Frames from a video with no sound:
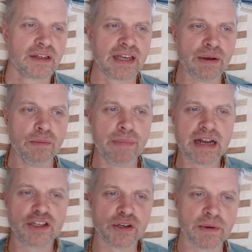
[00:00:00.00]
He wouldn't
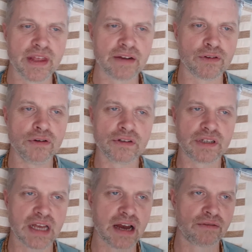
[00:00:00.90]
bend to him. And then, of course,
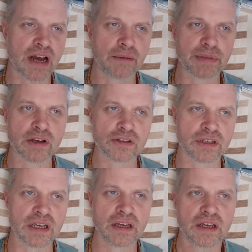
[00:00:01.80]
because
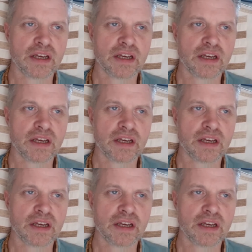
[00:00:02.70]
the